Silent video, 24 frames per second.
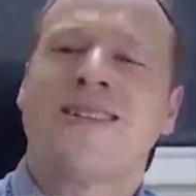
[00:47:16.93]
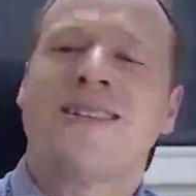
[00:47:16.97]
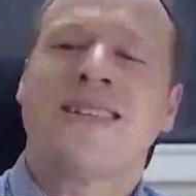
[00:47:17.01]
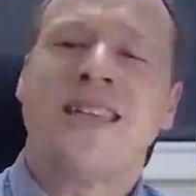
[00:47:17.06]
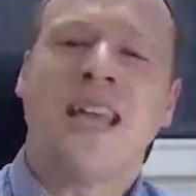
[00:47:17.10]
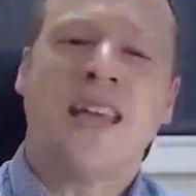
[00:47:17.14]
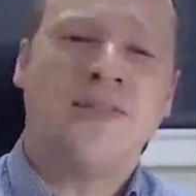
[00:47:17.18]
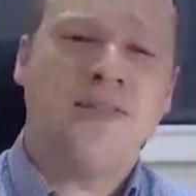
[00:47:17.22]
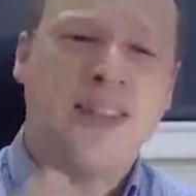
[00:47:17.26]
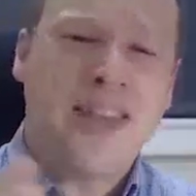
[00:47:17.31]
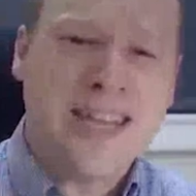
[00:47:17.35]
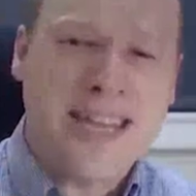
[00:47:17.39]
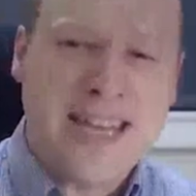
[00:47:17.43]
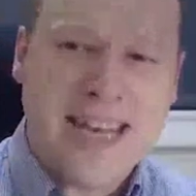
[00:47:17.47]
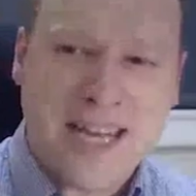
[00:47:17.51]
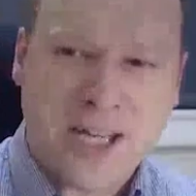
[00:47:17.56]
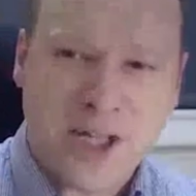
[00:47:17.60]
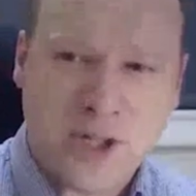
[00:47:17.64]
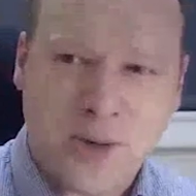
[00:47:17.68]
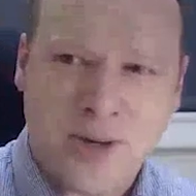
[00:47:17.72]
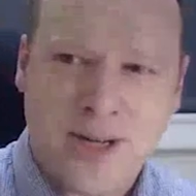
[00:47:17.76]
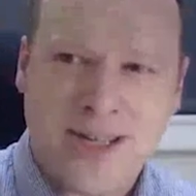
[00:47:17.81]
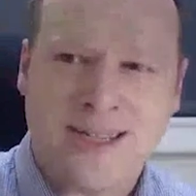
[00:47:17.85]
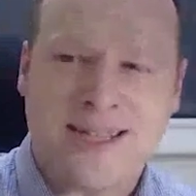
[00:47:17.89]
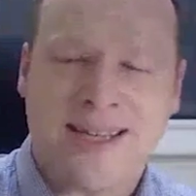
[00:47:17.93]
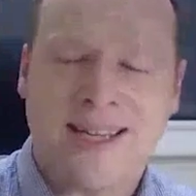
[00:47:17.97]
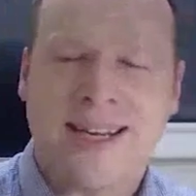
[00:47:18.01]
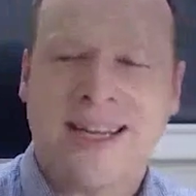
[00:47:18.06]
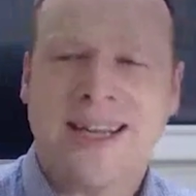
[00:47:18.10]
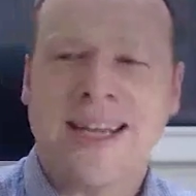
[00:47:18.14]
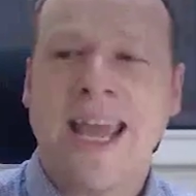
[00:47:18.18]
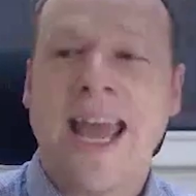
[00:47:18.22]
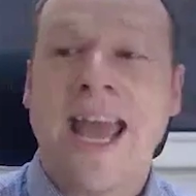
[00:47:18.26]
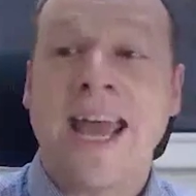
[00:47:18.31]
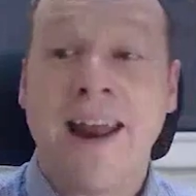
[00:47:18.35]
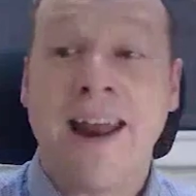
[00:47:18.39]
saving
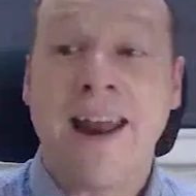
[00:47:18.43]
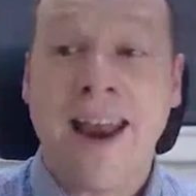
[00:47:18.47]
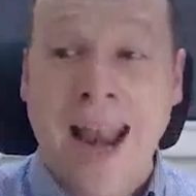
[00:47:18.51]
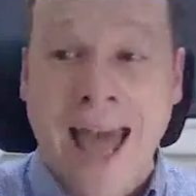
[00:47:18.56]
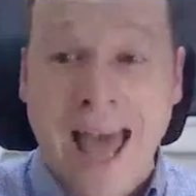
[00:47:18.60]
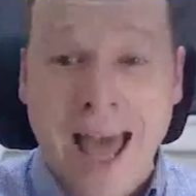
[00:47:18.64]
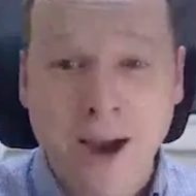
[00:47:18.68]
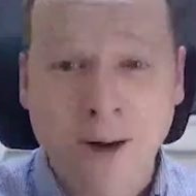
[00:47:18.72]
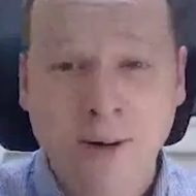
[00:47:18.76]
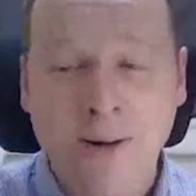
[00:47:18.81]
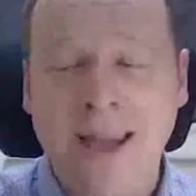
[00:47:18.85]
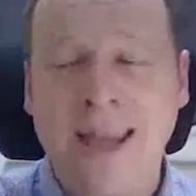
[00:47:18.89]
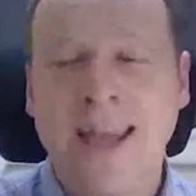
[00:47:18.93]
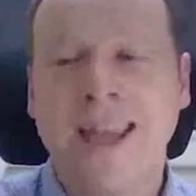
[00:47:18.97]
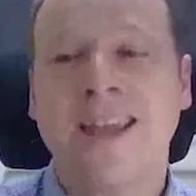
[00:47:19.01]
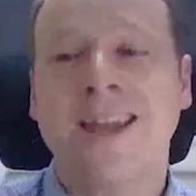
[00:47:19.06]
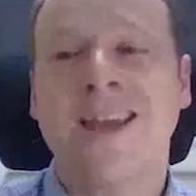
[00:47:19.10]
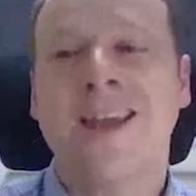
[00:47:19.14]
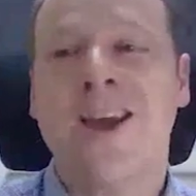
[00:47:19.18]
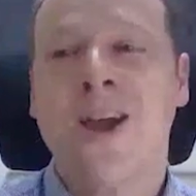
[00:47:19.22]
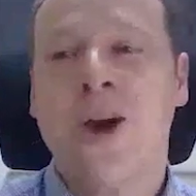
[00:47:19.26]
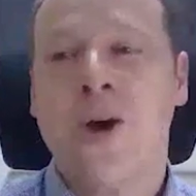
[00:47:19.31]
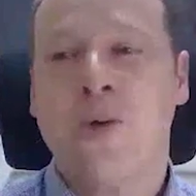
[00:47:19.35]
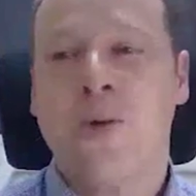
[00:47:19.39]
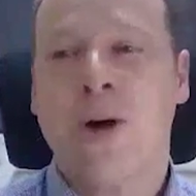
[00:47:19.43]
electricity and allowing